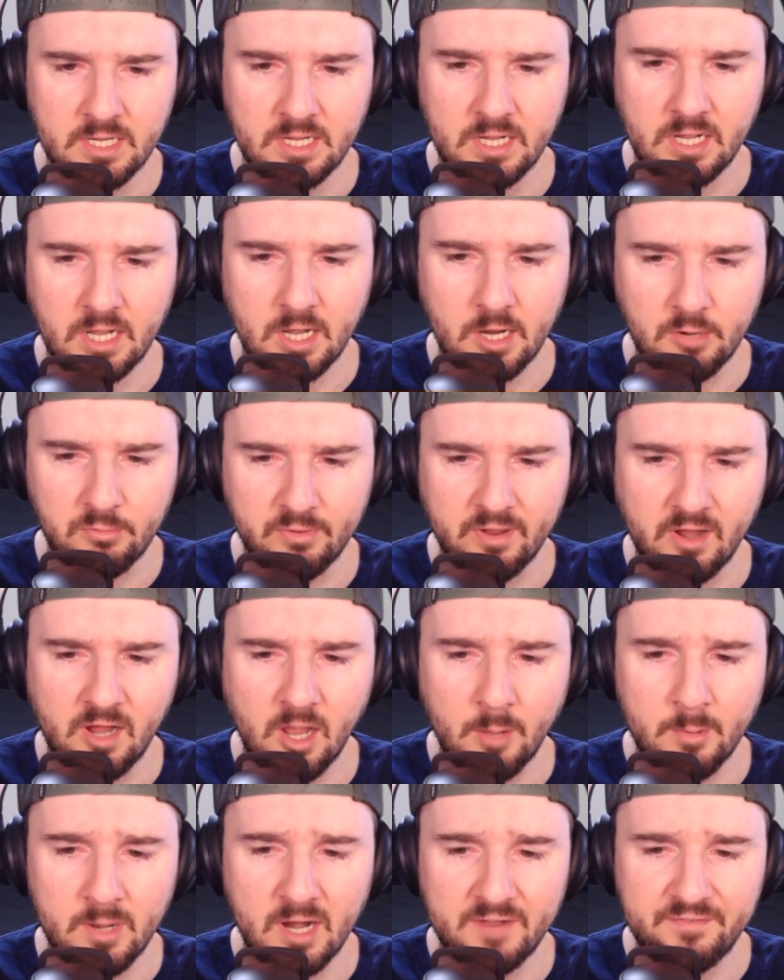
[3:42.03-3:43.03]
Uh, are
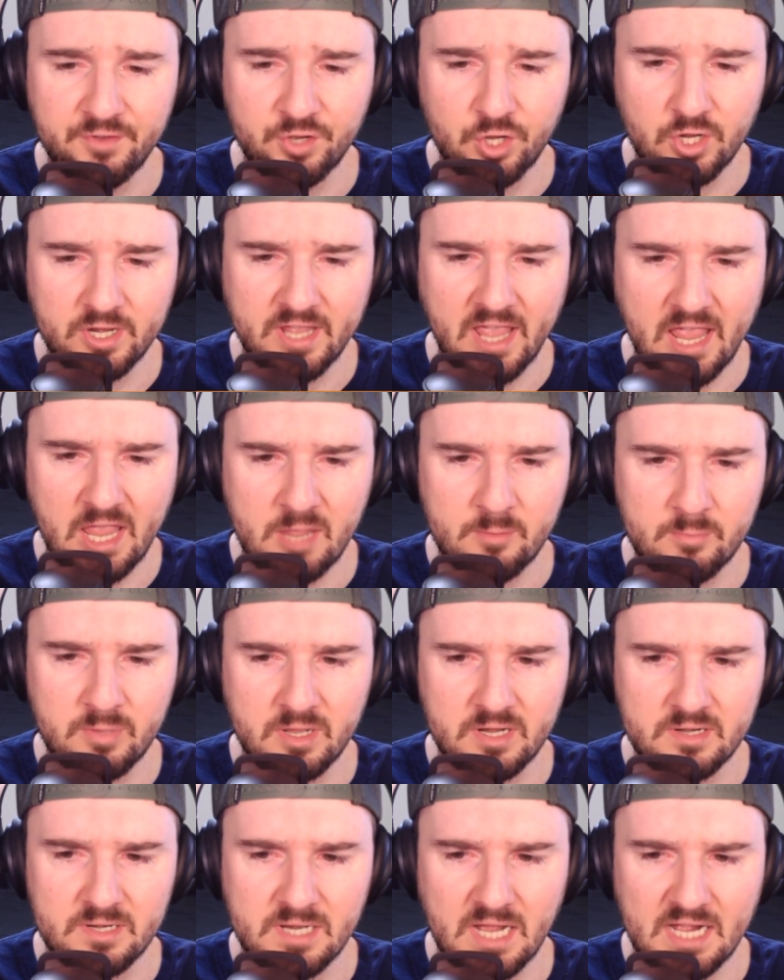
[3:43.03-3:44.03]
coming off a good game,
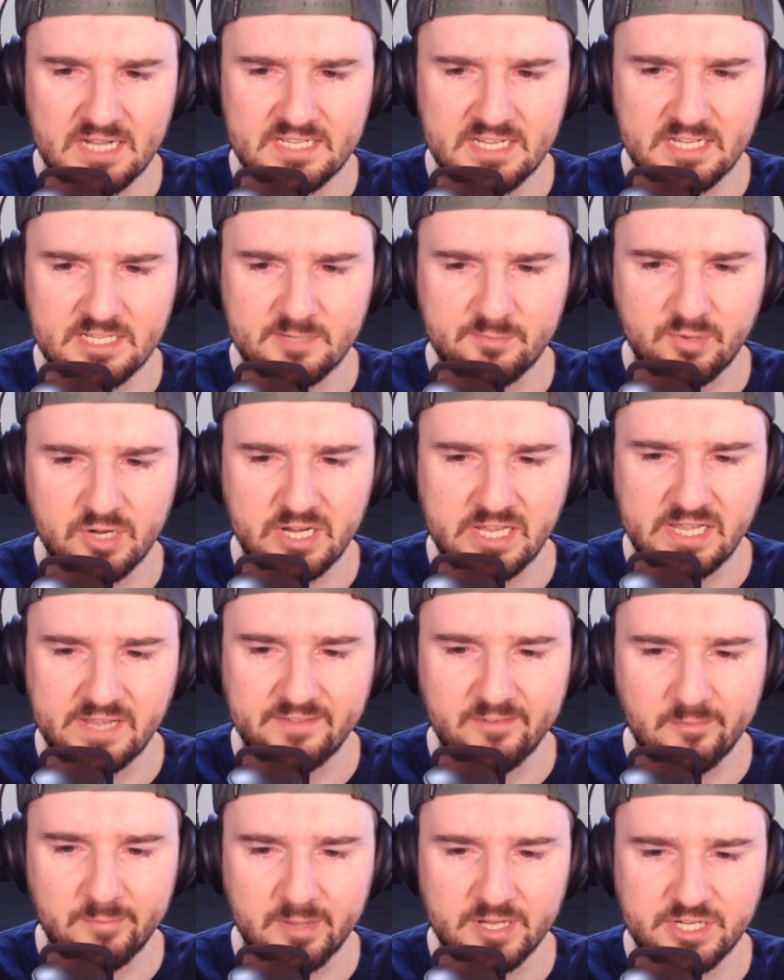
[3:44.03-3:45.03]
but I'd say it's a pretty
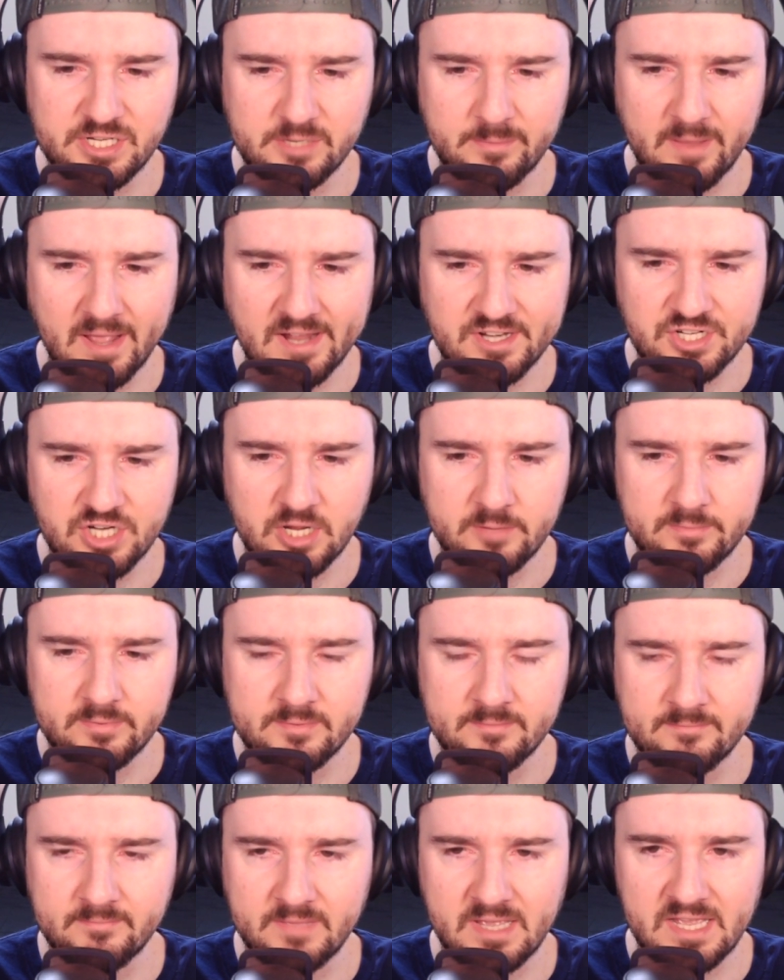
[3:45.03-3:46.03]
even pitching matchup,
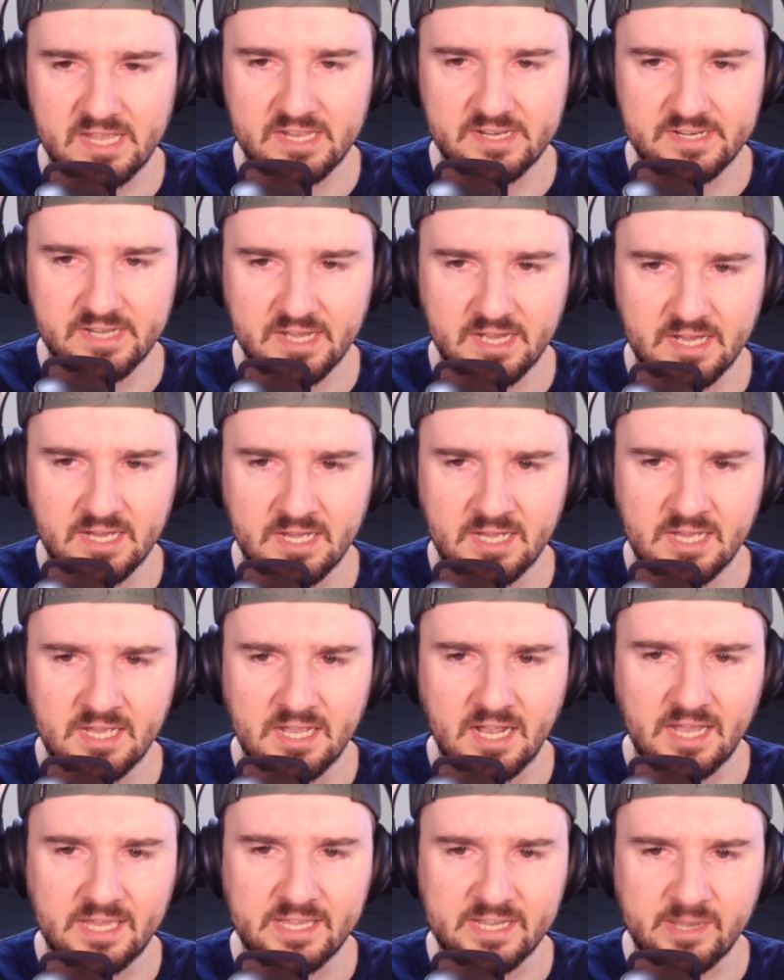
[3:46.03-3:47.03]
and uh,
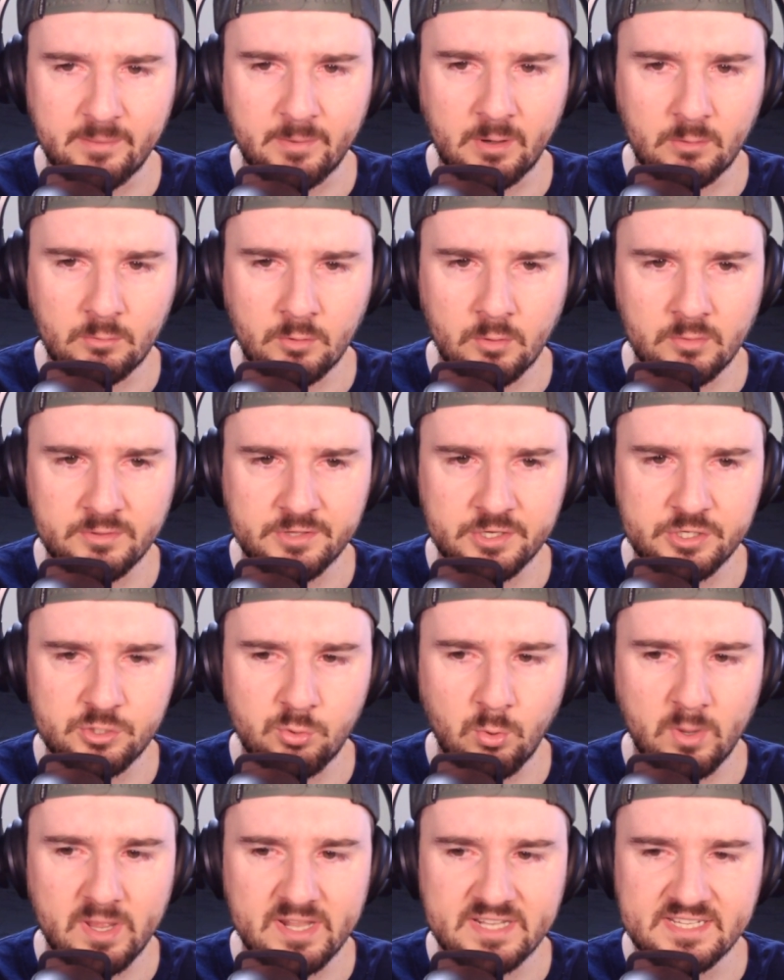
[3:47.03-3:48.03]
I think I'm gonna roll with the
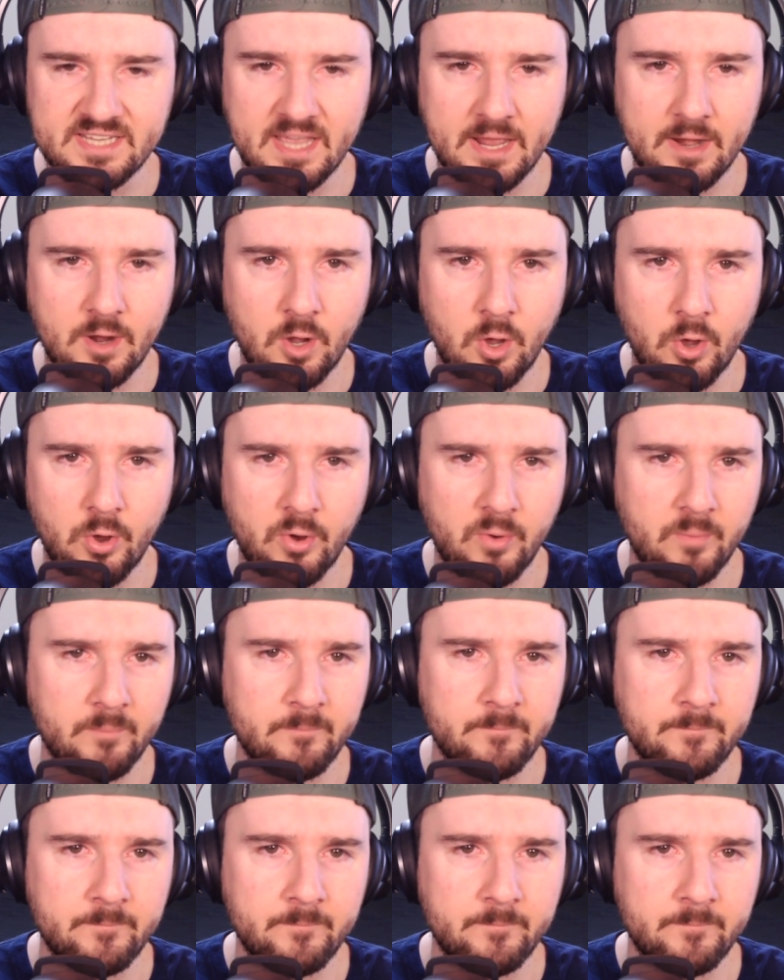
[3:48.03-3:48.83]
Twins at home.